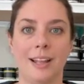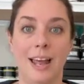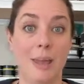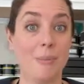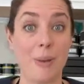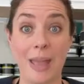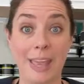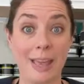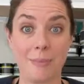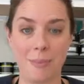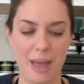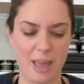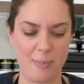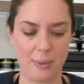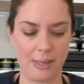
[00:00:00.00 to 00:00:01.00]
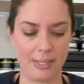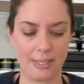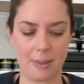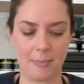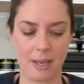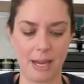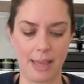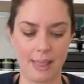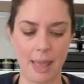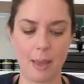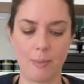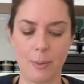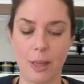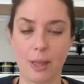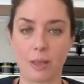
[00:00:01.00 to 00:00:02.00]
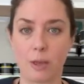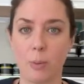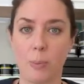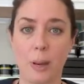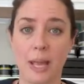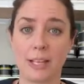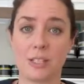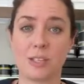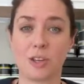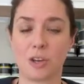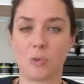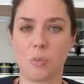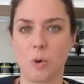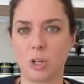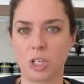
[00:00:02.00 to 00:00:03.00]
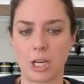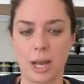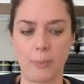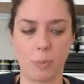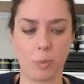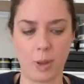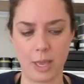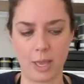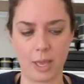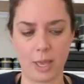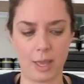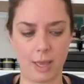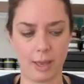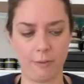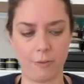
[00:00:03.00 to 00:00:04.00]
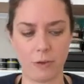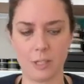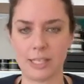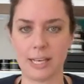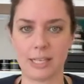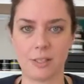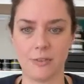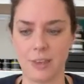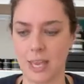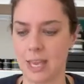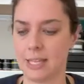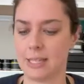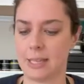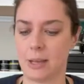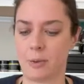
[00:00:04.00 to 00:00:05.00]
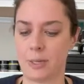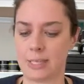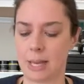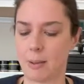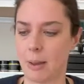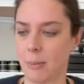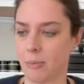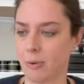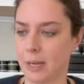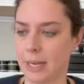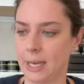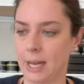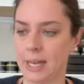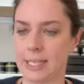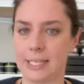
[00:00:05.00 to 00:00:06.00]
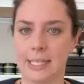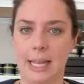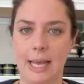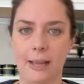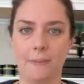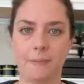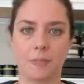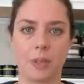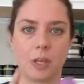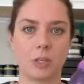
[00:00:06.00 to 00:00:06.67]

like baking paper, something like that, but your plates you can wash up. We have used ours for years and they always come up really nicely.